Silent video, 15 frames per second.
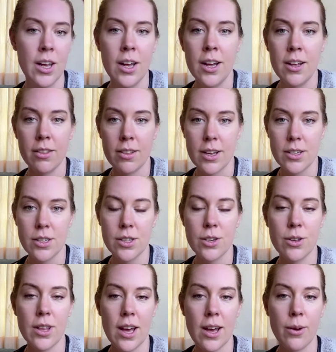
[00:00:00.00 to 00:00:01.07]
That's so
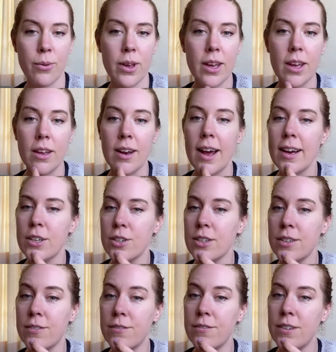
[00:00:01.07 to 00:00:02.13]
that we can actually
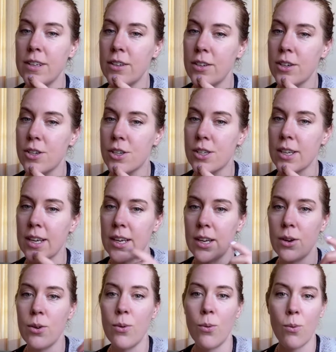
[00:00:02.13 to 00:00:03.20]
feel our
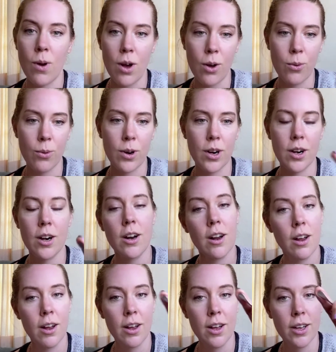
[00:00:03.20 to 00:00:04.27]
skin while we're
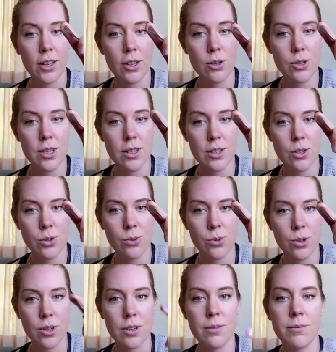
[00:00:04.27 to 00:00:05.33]
using the
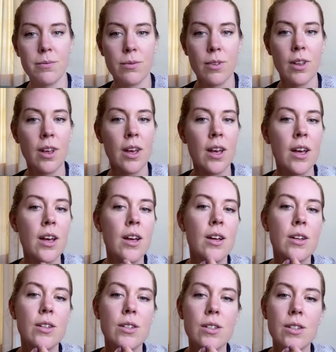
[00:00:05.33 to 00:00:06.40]
tool.
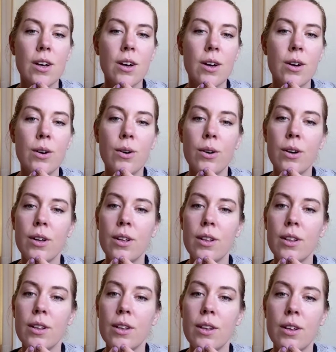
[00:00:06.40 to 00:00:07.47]
So
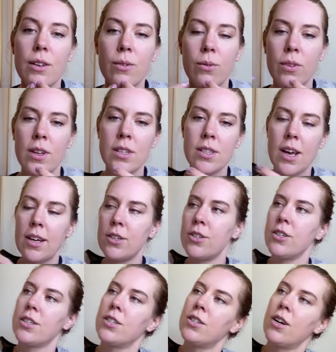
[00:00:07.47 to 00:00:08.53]
let's
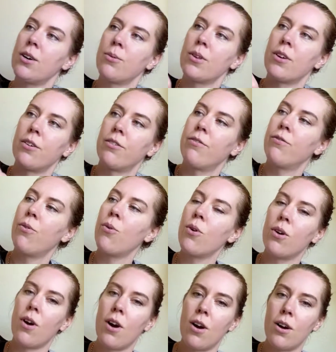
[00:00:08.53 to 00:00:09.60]
actually start with our
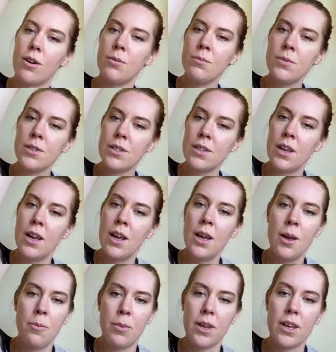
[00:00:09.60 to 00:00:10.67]
forearms,
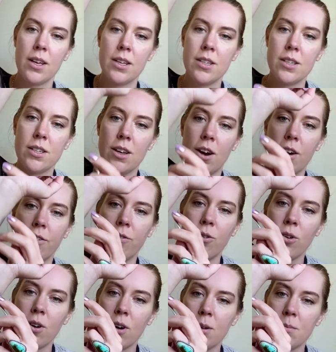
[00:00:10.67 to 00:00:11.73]
because our
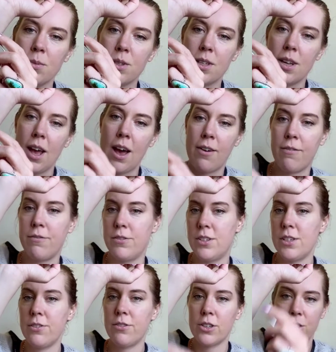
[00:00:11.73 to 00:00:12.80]
forearms have
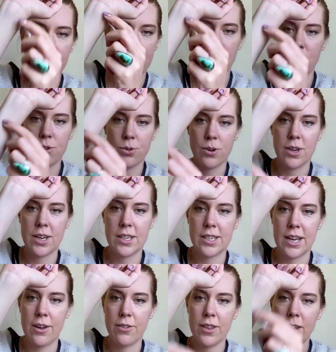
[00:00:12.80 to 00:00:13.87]
different channels running
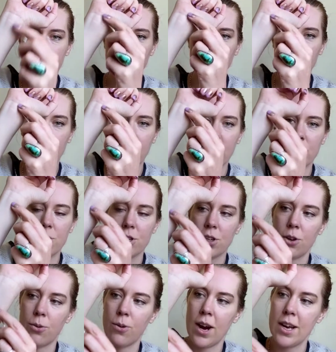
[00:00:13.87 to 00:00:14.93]
down them. You can just
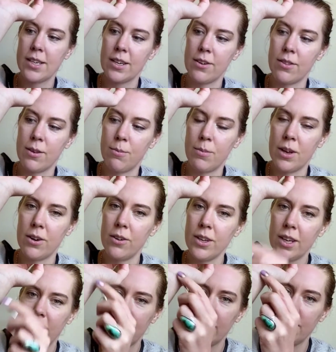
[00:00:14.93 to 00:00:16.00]
go right down the middle
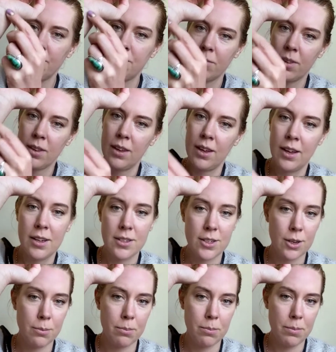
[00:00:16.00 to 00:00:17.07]
here. It's
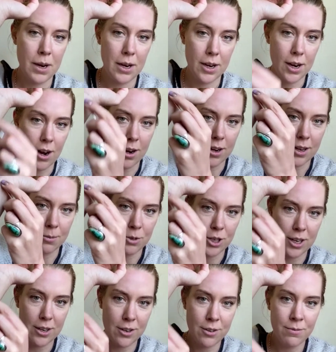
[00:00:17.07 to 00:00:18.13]
our pericardium
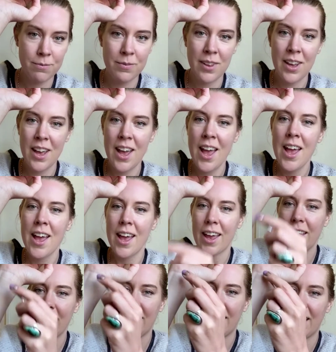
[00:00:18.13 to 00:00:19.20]
channel.
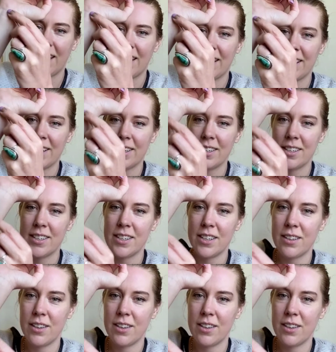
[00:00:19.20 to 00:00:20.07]
And